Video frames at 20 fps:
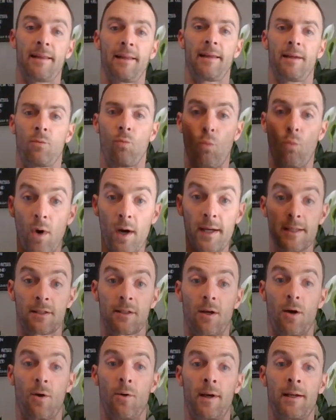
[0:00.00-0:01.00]
They're like, what
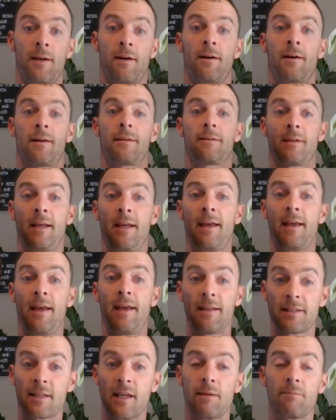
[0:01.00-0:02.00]
is going on?
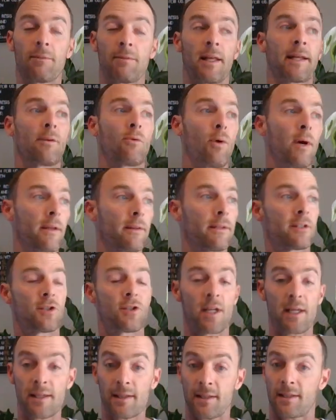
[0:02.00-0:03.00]
And some like, well, this
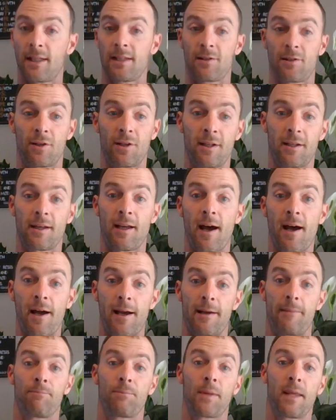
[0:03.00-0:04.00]
Jesus, he's a good
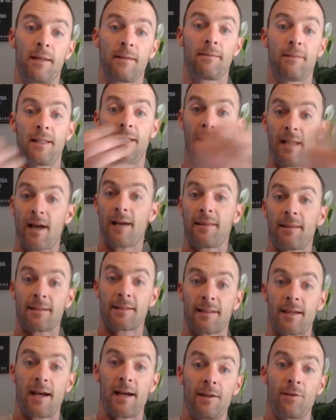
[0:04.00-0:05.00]
guy. He got
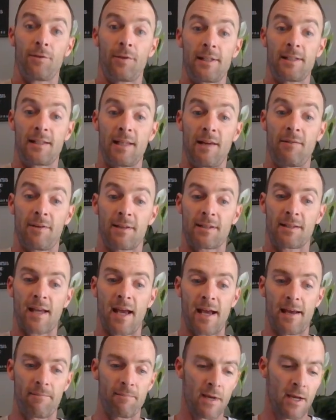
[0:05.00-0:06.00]
this guy to receive his
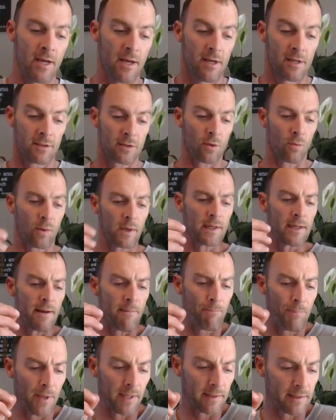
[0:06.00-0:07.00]
sight. So we're
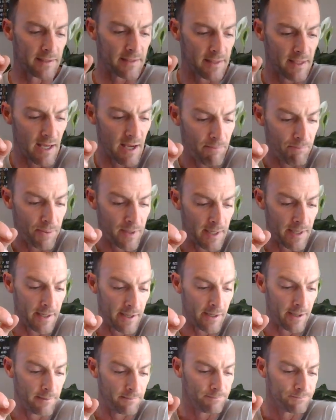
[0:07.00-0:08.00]
going to pick this up
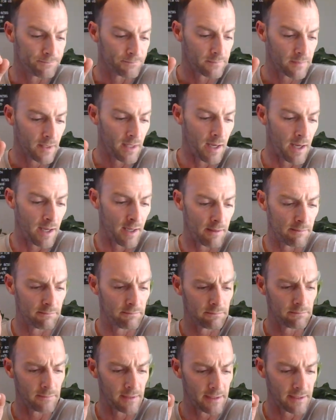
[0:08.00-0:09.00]
here
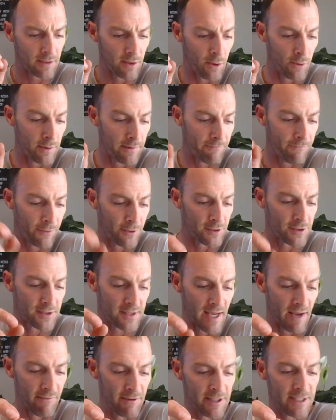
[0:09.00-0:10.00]
um, let's go in verse
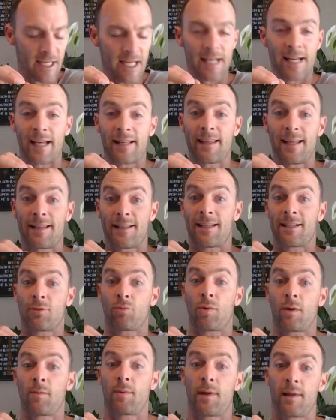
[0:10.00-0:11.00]
17. I think
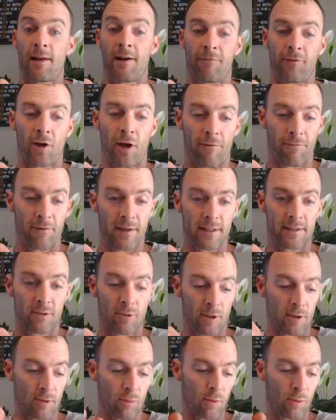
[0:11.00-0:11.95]
that's where we left off last week.